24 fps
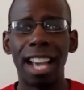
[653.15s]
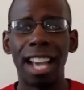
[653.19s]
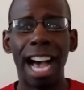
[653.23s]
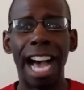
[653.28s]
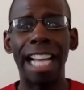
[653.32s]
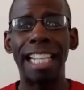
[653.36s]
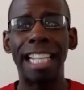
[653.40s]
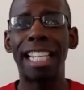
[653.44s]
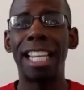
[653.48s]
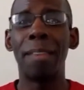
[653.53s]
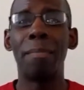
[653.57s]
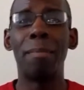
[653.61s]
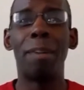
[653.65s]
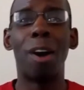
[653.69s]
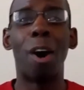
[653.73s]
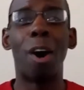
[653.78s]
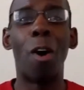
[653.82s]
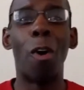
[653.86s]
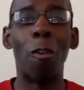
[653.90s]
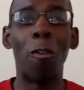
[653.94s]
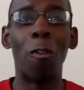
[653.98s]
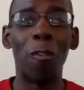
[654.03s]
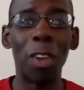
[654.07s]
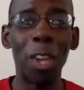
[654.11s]
I did my
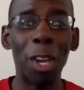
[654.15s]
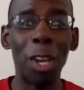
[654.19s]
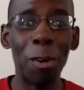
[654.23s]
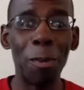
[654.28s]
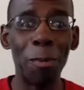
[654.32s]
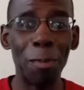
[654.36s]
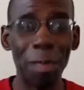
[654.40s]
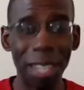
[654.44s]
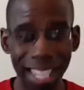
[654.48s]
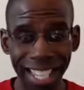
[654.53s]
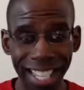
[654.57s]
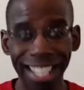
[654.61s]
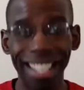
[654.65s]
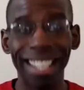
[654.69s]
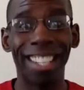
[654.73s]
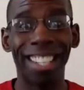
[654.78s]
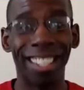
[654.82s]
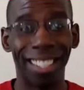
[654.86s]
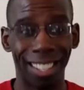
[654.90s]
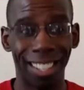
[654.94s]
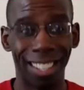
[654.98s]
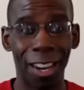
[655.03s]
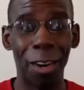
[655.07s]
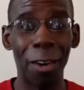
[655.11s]
own filming,
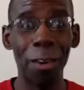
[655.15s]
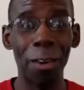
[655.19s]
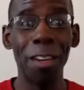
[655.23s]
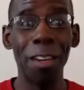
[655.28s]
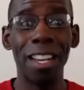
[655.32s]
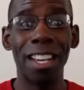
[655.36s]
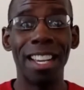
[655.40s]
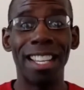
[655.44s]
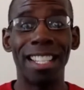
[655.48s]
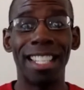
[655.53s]
you know.